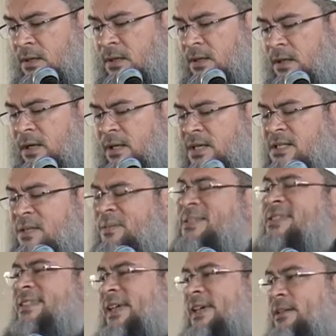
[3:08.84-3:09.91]
It is a
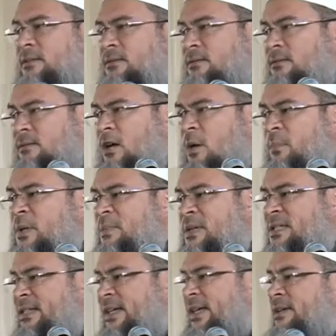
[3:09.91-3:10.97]
mistake, common
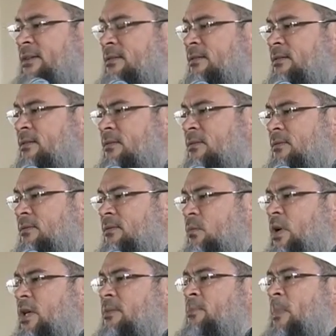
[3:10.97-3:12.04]
mistake,
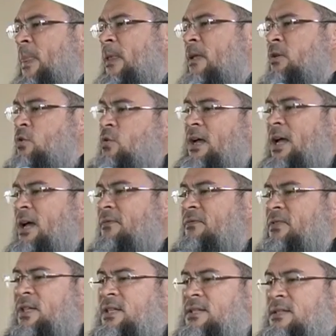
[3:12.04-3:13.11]
when you have
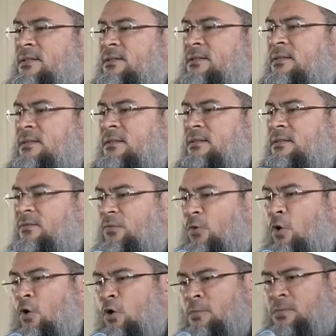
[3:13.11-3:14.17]
these
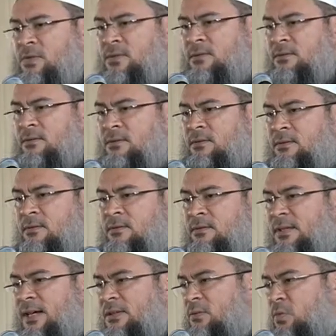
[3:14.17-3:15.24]
forms
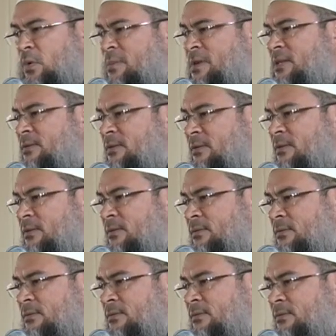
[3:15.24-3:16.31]
that women
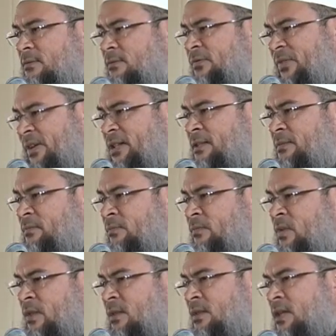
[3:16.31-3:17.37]
fill.
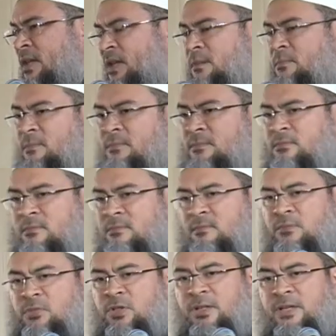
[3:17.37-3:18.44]
Name,
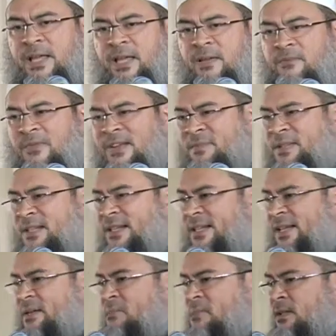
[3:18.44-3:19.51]
surname, family
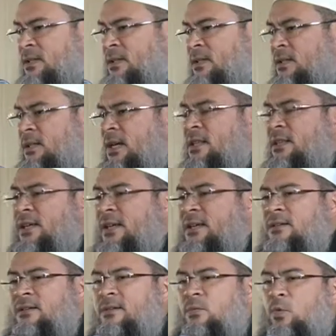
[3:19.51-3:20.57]
name, and
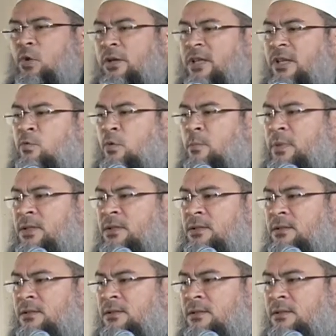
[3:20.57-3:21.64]
then working woman
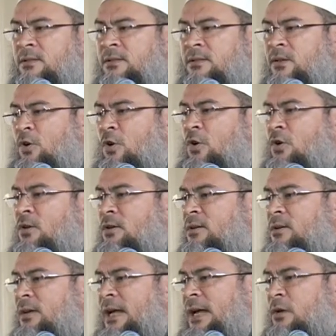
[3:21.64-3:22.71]
or
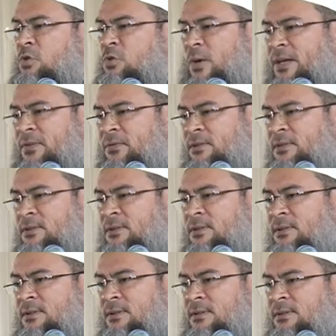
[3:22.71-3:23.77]
a housewife.
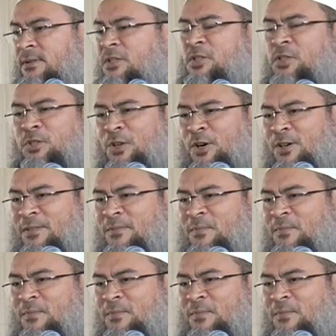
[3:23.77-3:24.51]
This is wrong.